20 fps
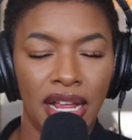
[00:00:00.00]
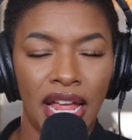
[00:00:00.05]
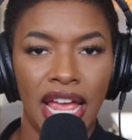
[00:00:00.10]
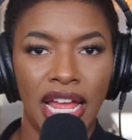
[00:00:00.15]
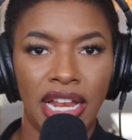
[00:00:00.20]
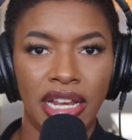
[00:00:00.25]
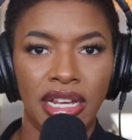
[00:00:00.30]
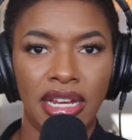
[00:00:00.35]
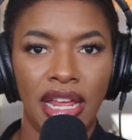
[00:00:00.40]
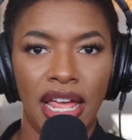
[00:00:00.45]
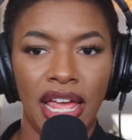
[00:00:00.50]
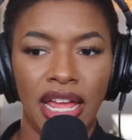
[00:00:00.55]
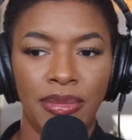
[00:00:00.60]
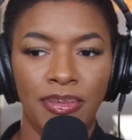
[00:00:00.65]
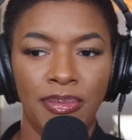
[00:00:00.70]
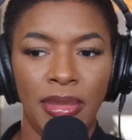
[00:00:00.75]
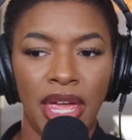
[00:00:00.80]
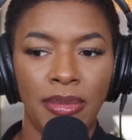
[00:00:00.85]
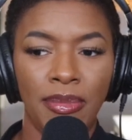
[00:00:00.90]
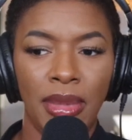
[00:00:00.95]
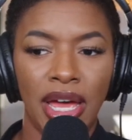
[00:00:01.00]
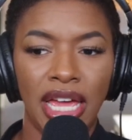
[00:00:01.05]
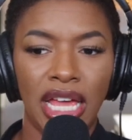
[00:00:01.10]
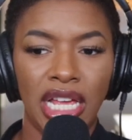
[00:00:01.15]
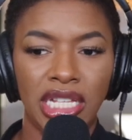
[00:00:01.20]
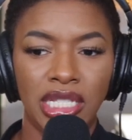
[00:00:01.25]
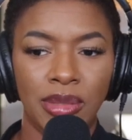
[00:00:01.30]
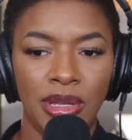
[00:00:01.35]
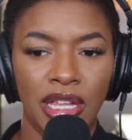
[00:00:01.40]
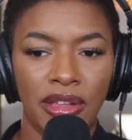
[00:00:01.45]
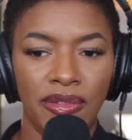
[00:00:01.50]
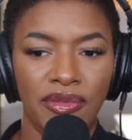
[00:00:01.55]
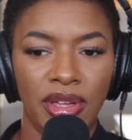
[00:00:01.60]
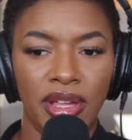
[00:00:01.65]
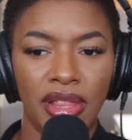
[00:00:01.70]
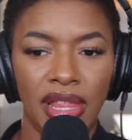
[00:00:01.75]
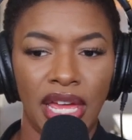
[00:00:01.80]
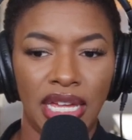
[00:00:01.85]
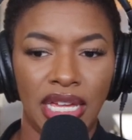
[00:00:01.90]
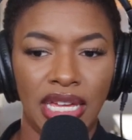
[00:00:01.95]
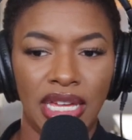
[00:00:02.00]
and make my SP feel like